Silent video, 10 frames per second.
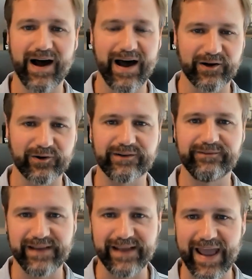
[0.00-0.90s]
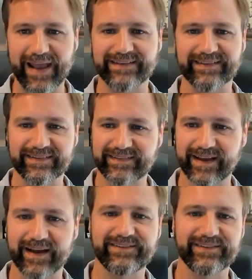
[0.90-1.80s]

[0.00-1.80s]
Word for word: hiring P As and such.